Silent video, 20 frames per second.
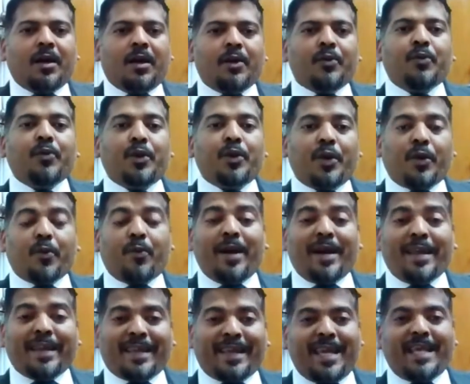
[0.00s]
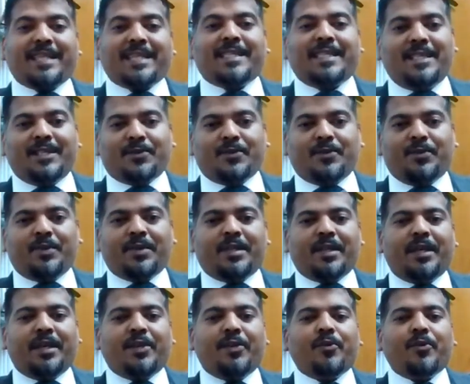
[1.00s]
You require gases over there.